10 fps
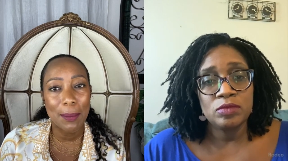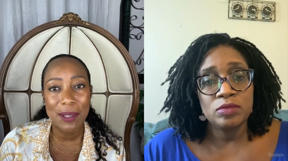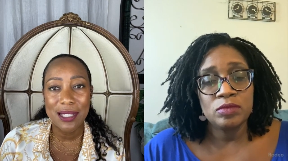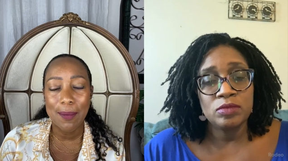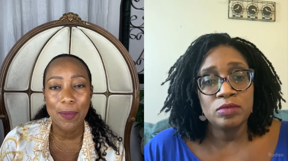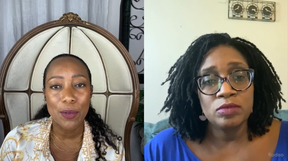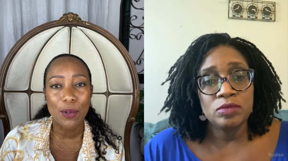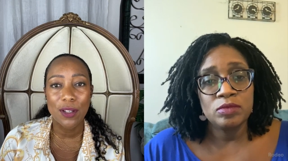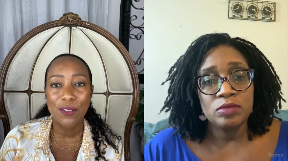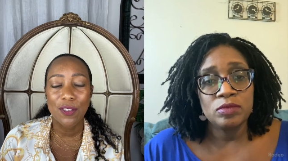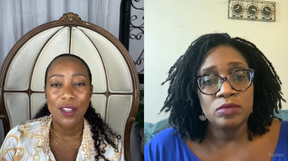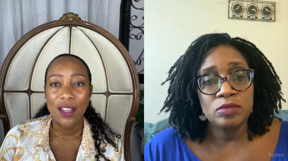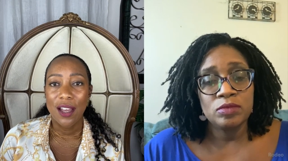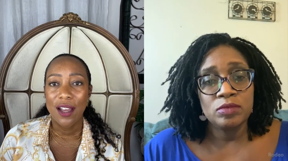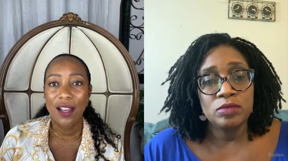Speaker 1: and there may be some sort
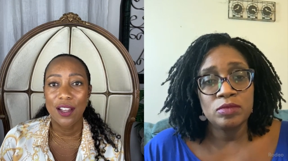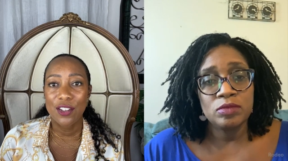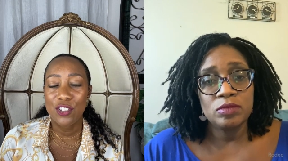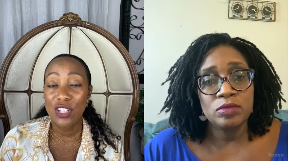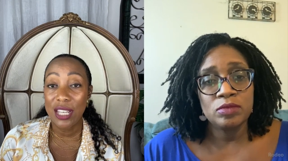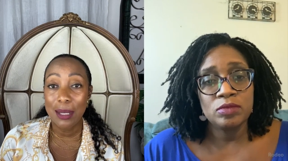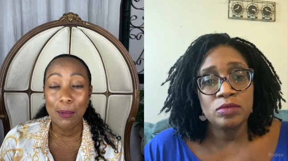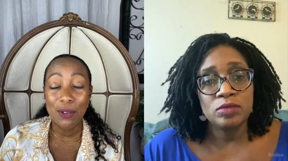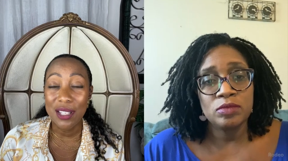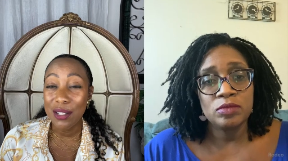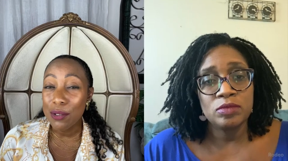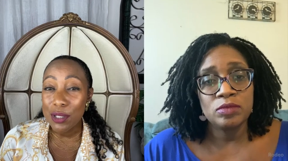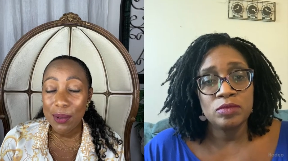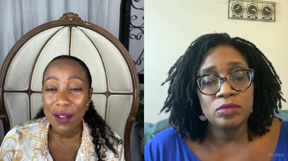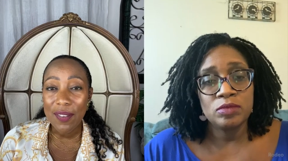of Uh, shame or
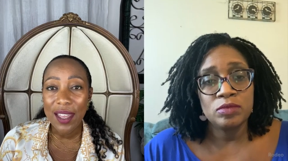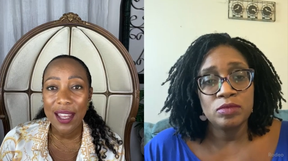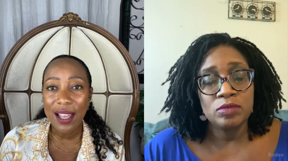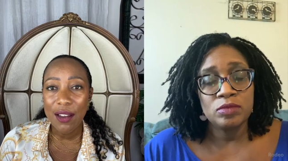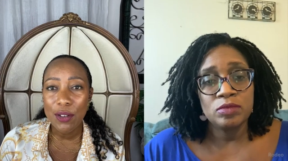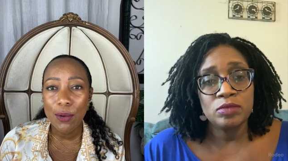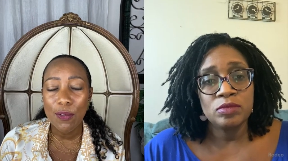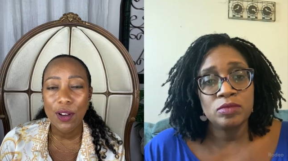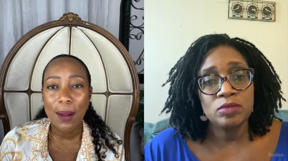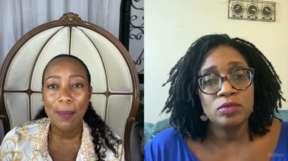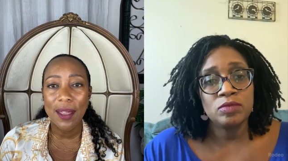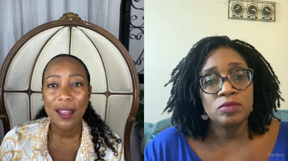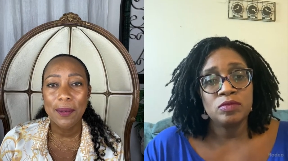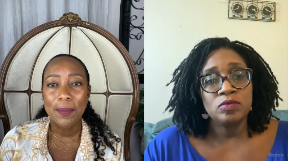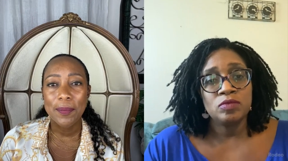guilt around that? How do you
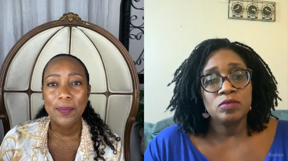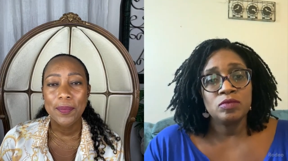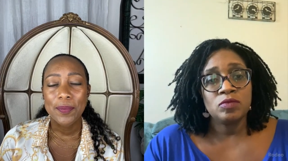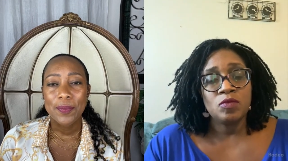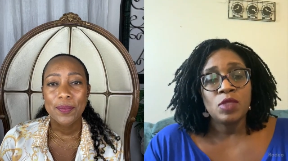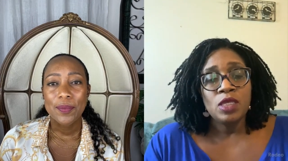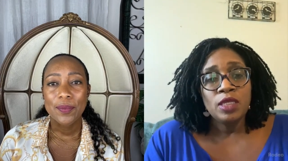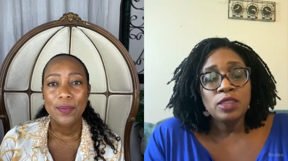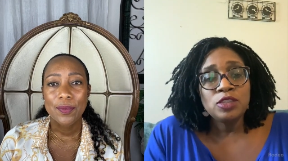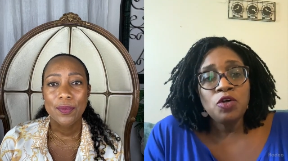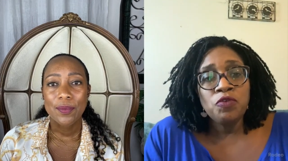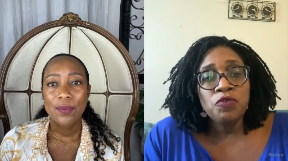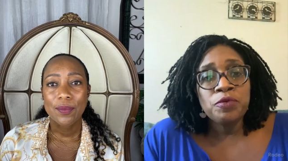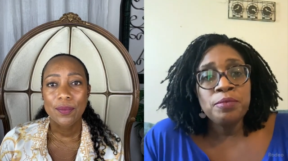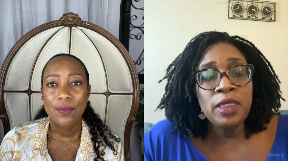overcome that?
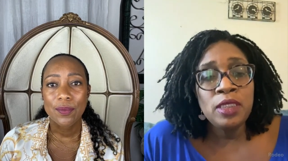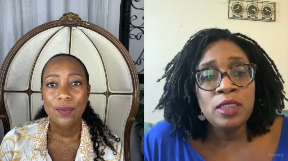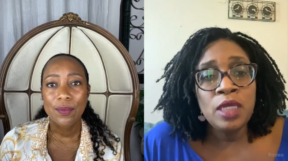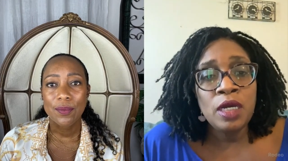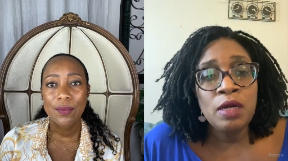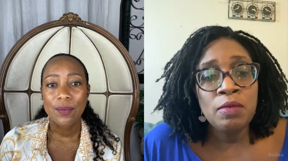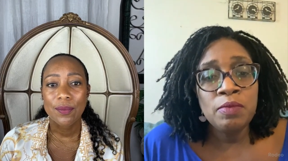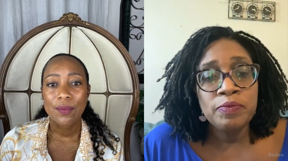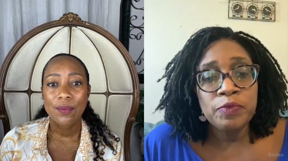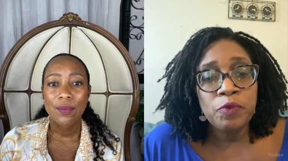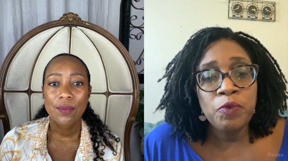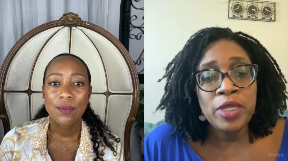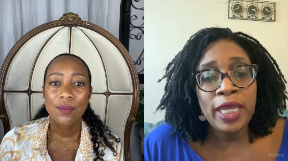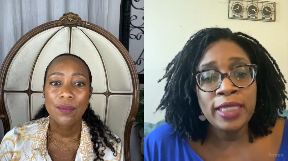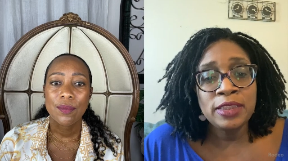So
Speaker 2: for me, um,
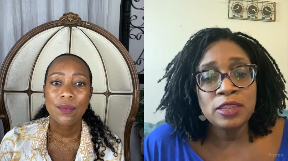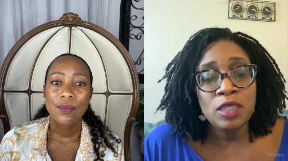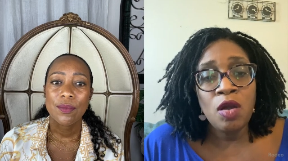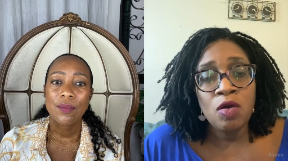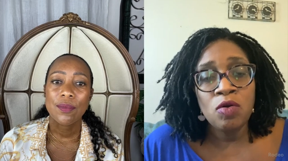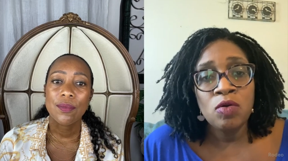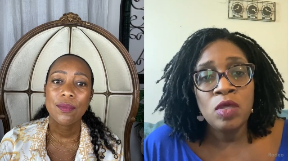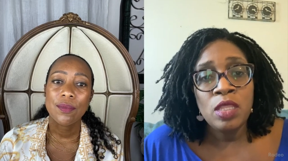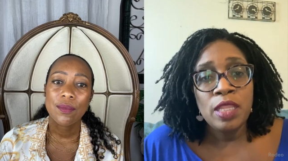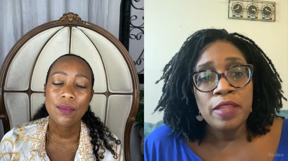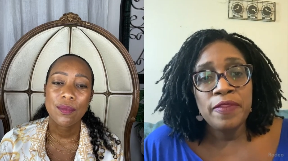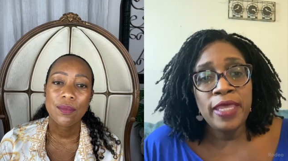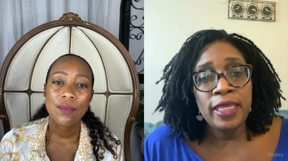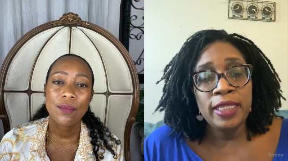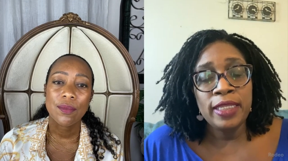when I saw
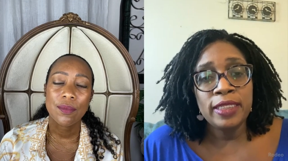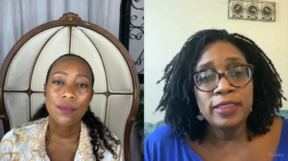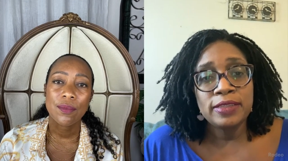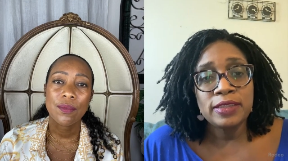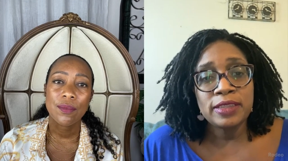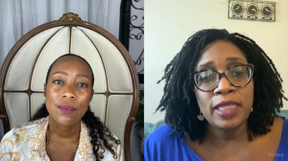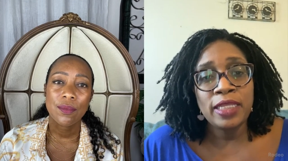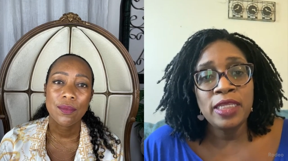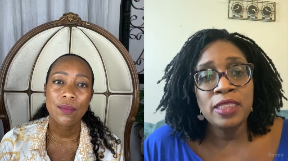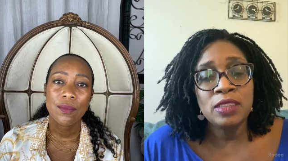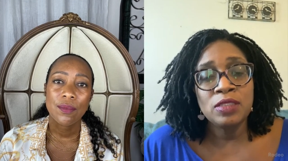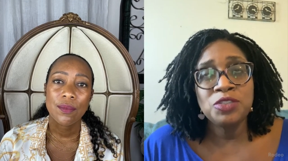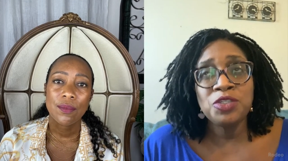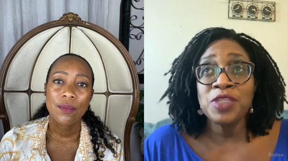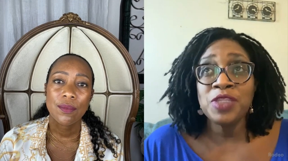that I
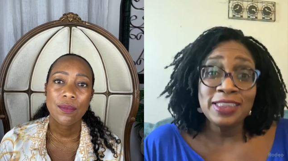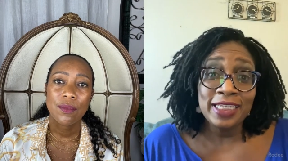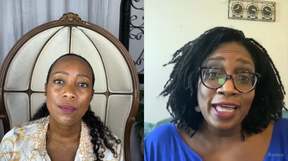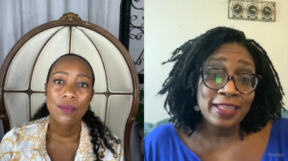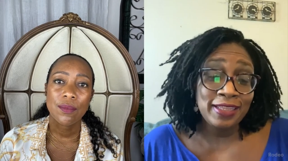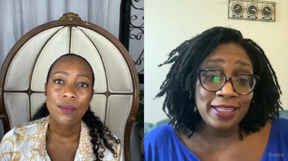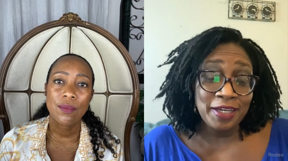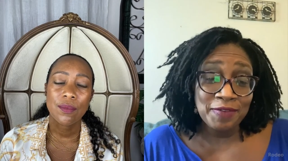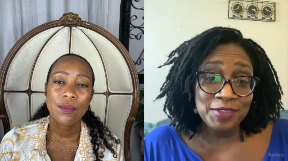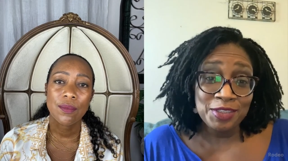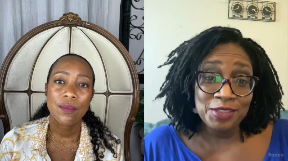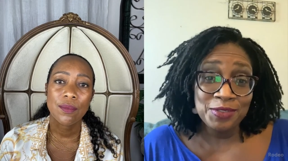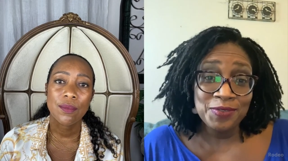didn't, so things that I love to